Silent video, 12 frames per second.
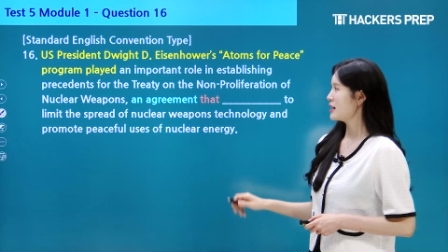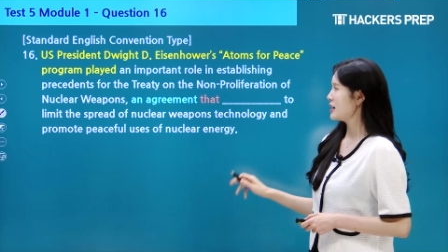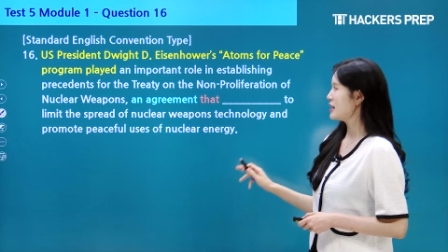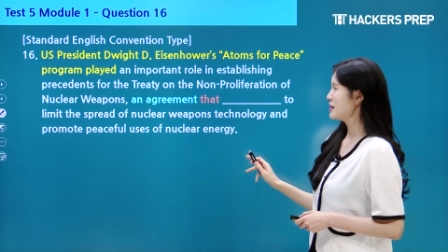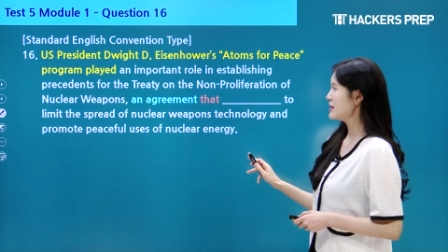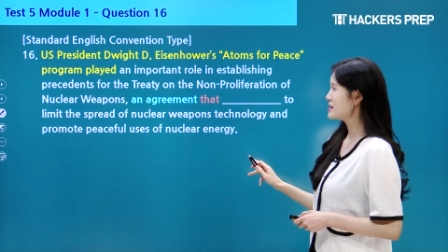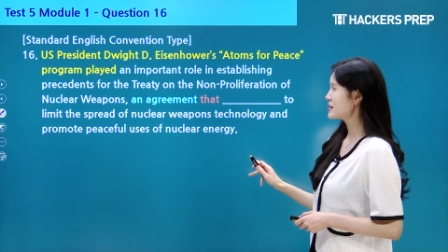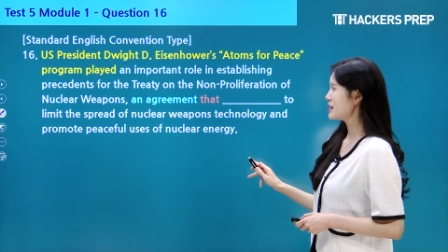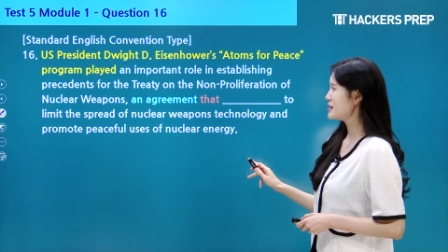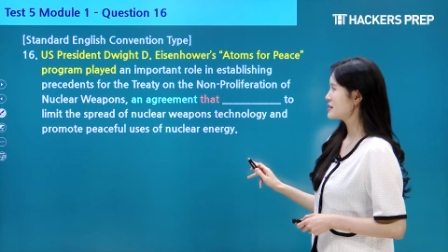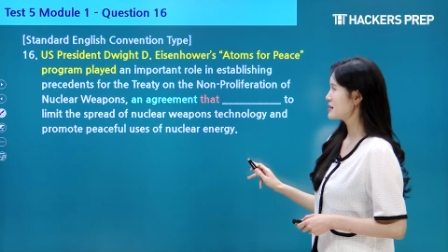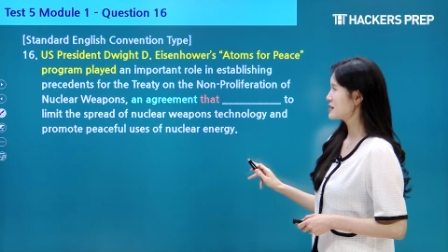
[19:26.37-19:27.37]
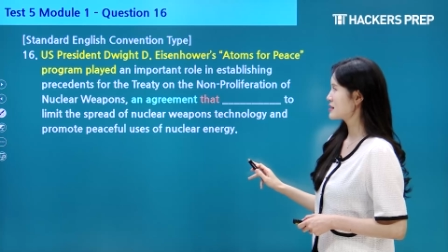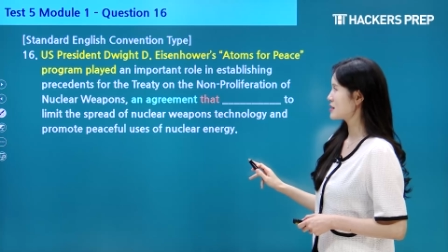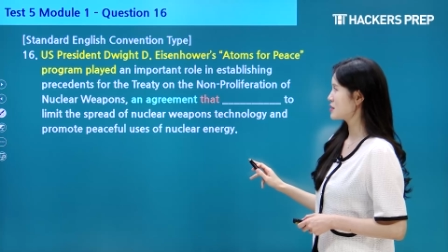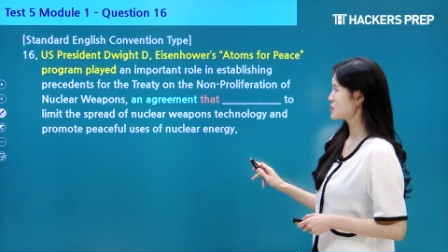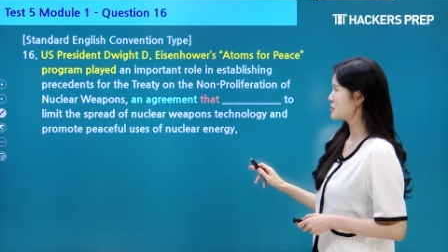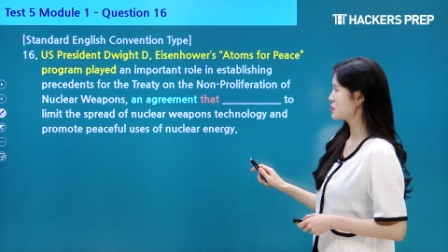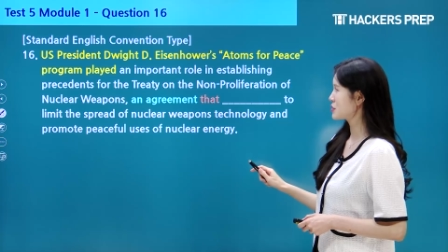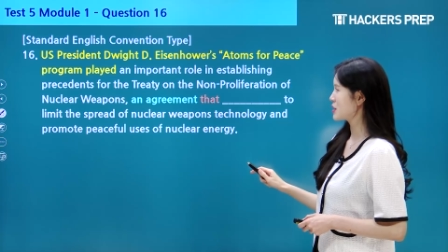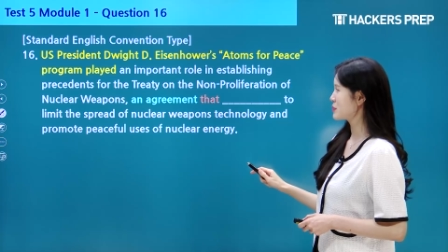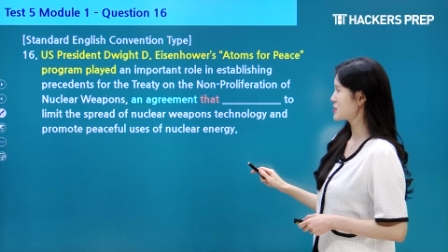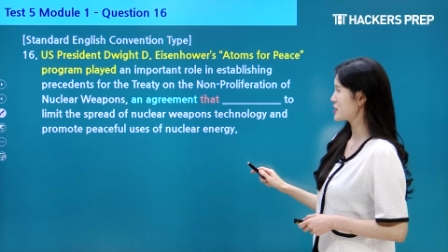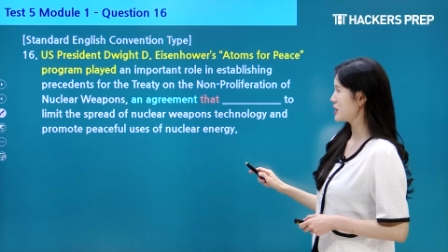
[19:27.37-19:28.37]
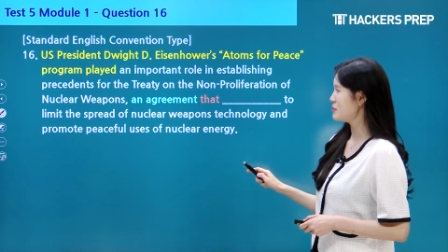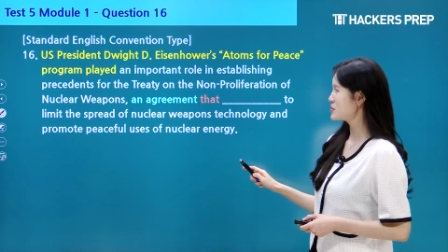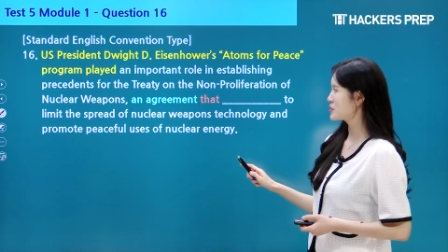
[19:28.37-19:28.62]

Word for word: In this case, this is also grammar type,